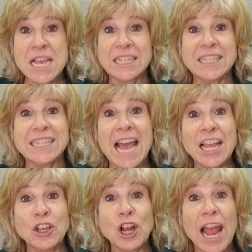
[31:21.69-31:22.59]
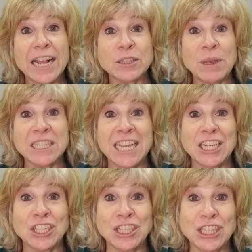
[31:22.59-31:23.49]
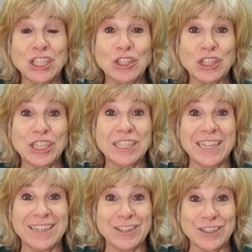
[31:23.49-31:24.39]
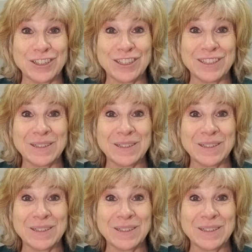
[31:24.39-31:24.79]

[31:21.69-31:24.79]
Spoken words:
Set your expectations and your standards.